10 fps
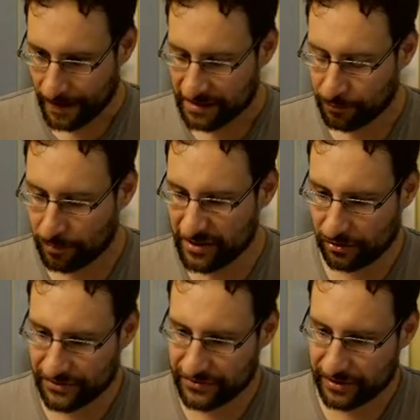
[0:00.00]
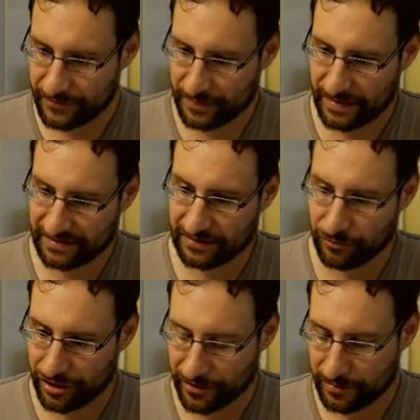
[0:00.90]
Probably all this stuff is past this
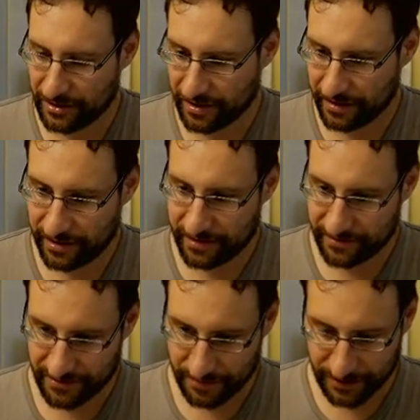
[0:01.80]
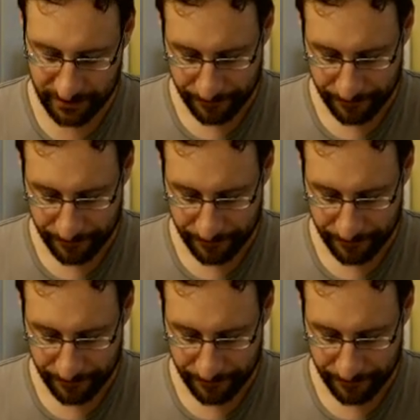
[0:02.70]
one argument, I suspect.